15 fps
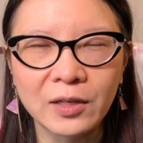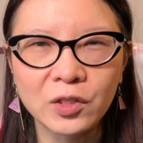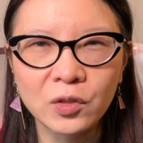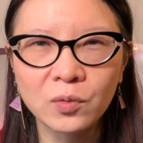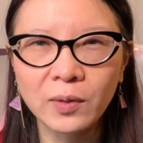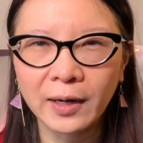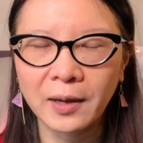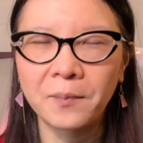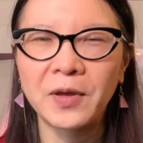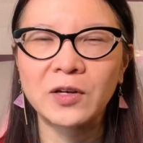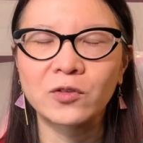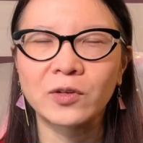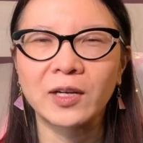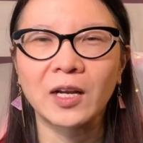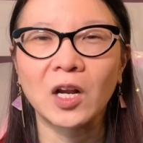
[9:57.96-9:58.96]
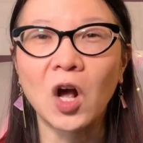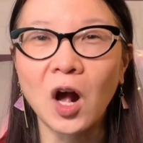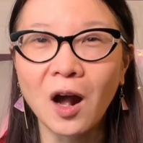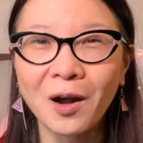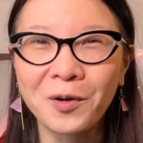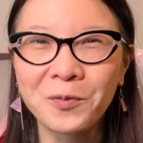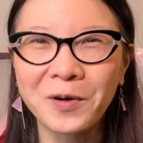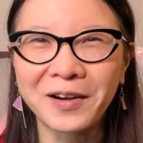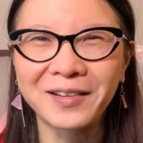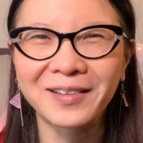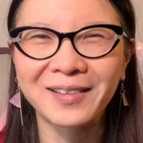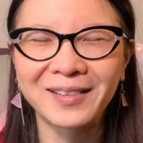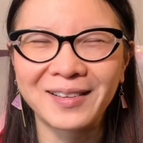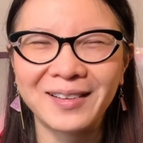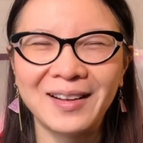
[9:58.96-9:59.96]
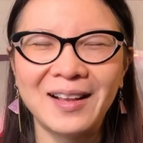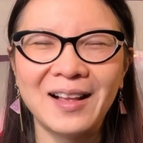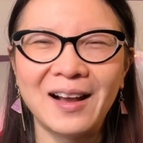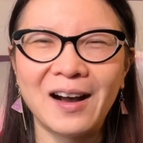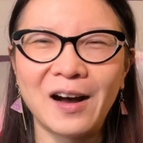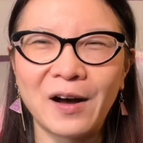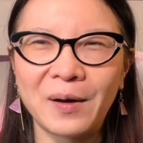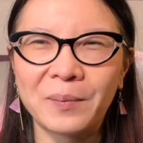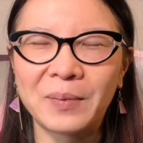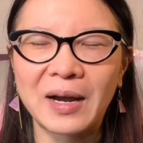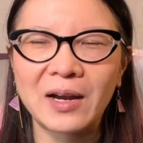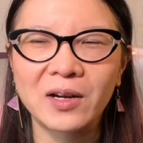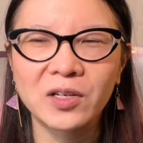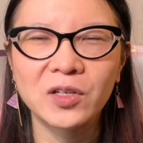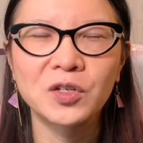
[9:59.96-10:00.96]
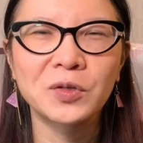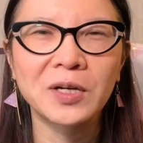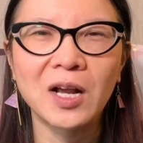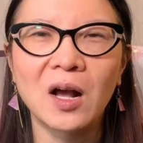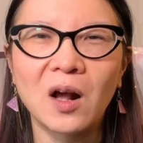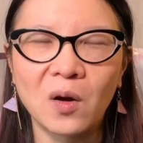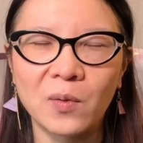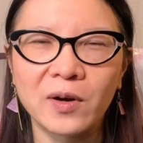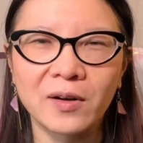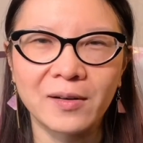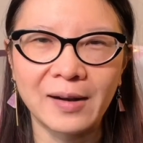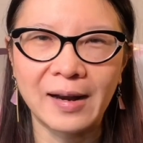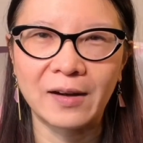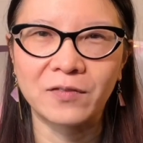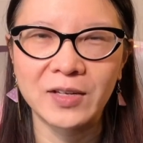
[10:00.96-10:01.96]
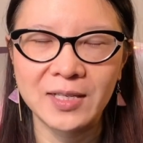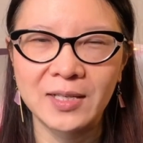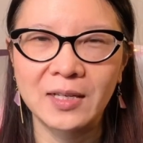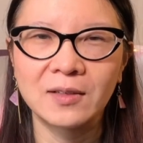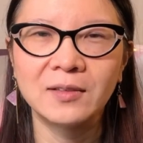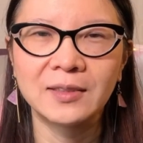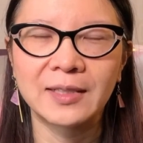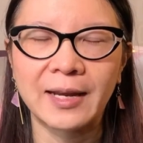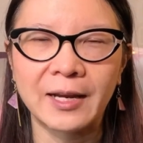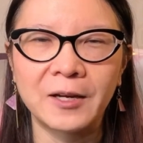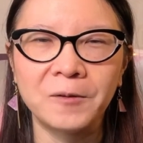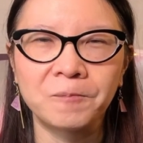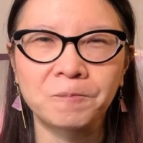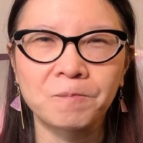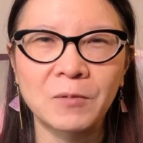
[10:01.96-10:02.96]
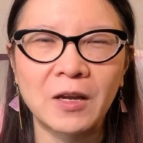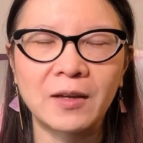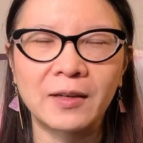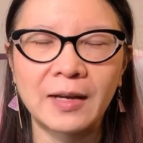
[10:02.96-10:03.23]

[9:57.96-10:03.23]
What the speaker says: recommend drinking hot water. I actually drink hot water every single day. Now